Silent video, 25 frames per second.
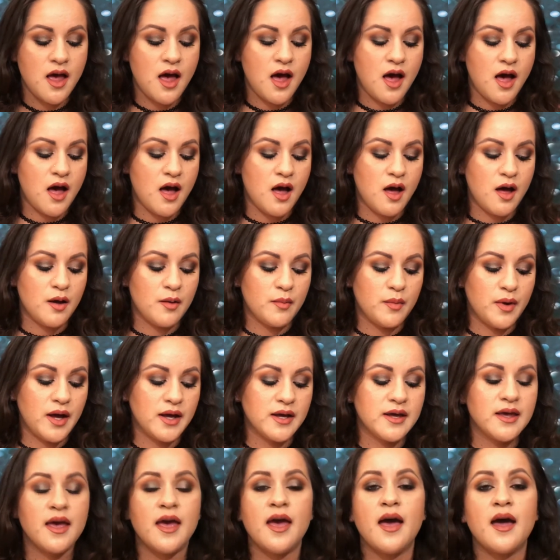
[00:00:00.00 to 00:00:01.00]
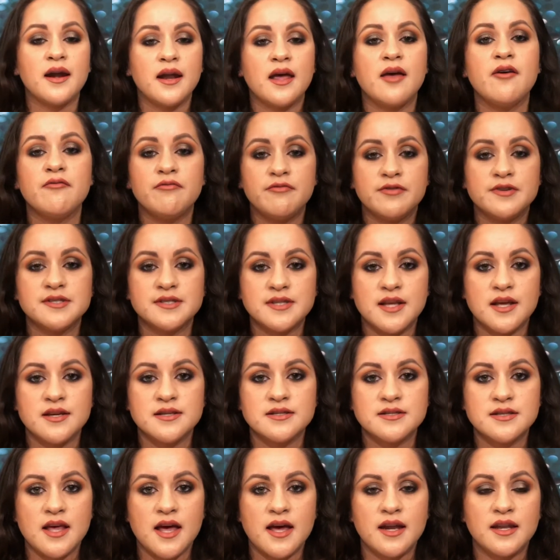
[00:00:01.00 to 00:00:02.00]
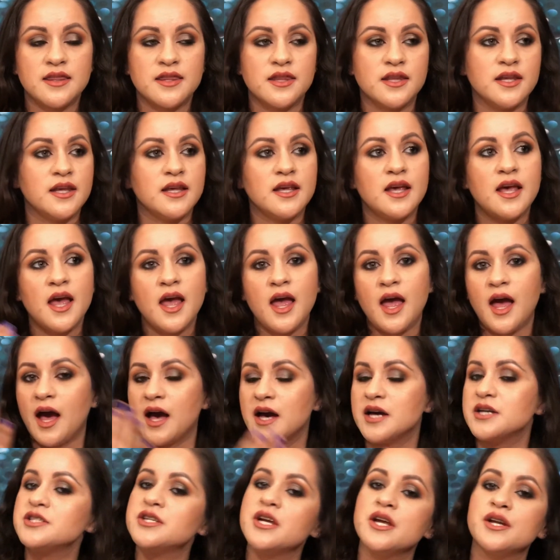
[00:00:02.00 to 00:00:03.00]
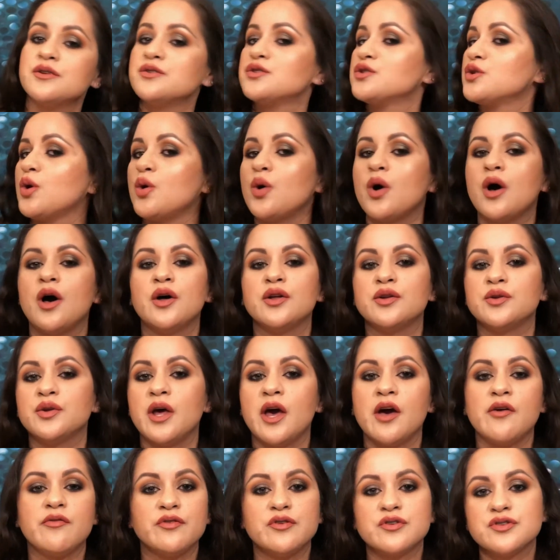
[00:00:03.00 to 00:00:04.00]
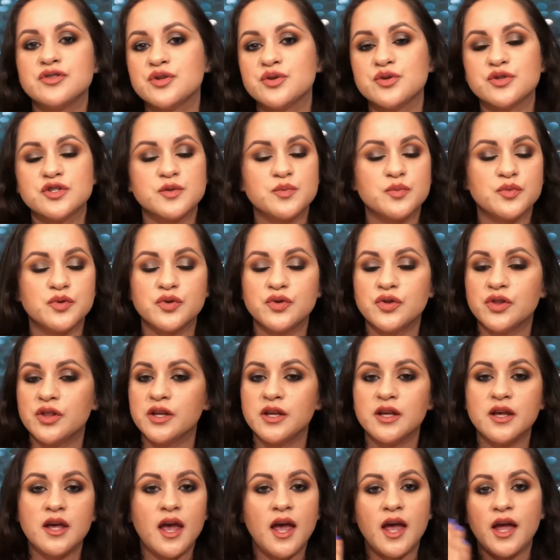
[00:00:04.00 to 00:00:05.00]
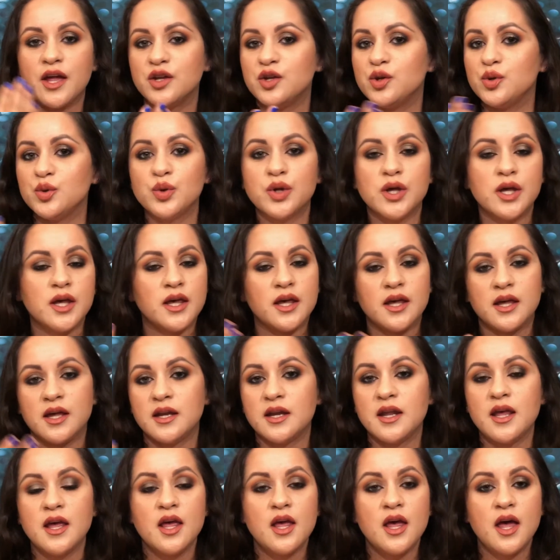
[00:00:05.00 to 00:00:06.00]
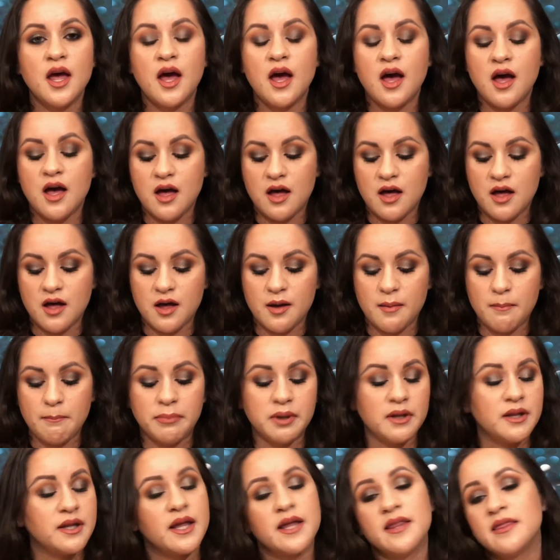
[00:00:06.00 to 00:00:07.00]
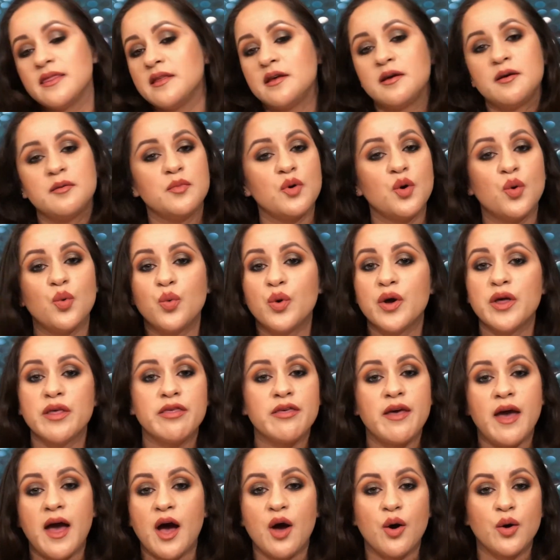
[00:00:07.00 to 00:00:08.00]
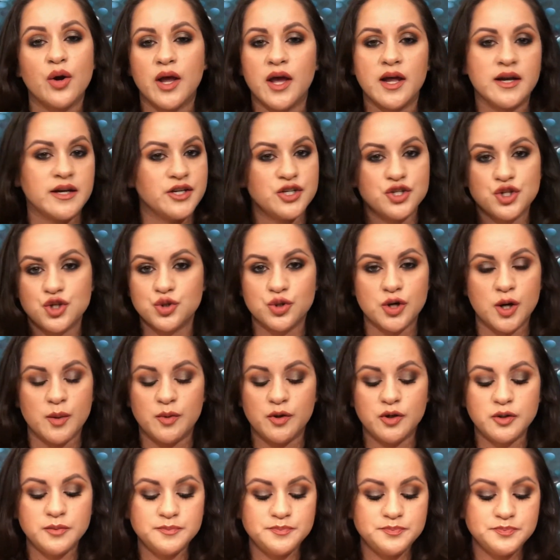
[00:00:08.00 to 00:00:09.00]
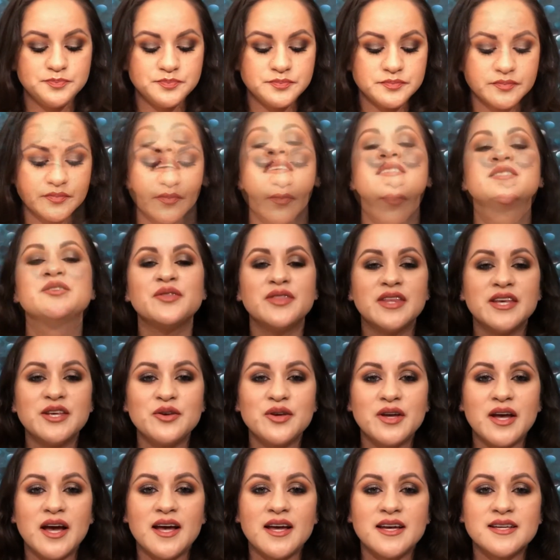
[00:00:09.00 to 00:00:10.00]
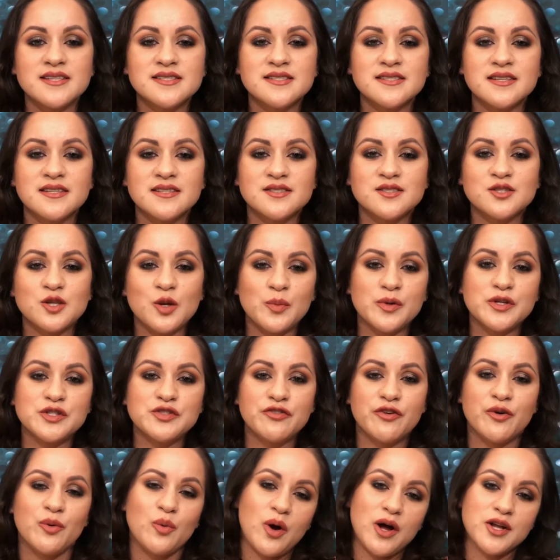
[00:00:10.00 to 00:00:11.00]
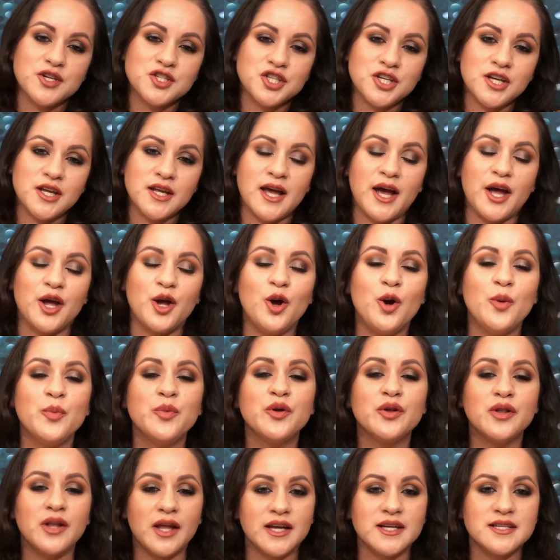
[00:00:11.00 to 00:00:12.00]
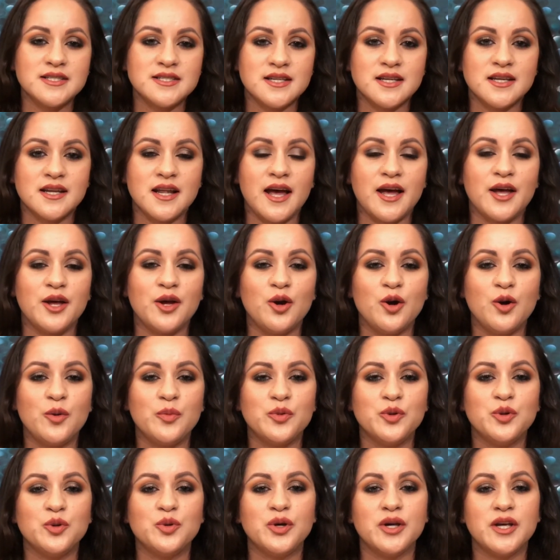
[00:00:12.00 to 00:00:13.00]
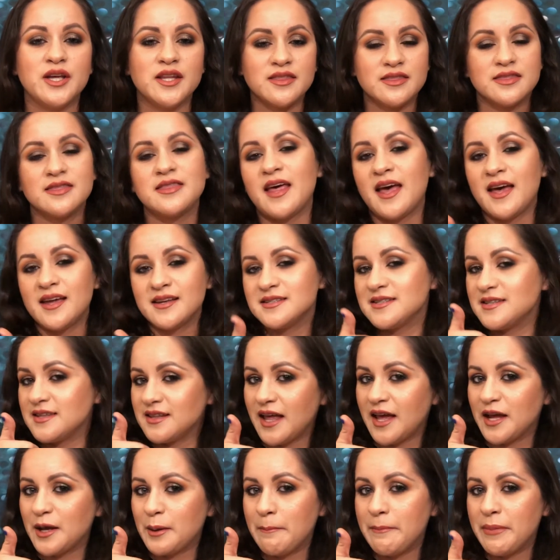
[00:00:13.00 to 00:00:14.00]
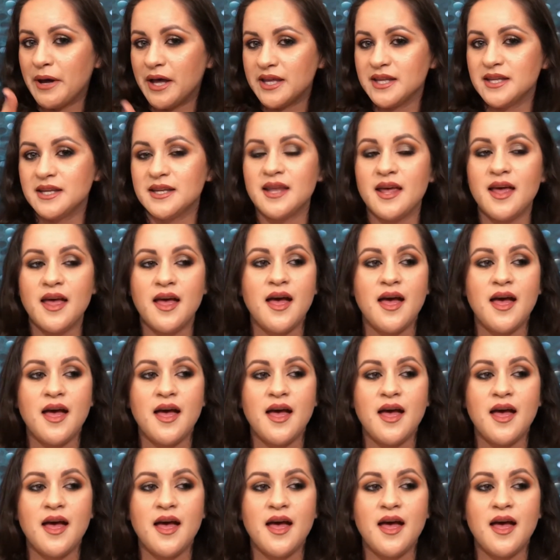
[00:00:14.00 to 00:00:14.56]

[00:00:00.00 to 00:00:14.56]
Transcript: I can't emphasize that. The eyeshadows go on ever so smoothly, and you can blend them without any trouble. So thank you guys so much for watching. I hope you liked it. I hope you hit that like button.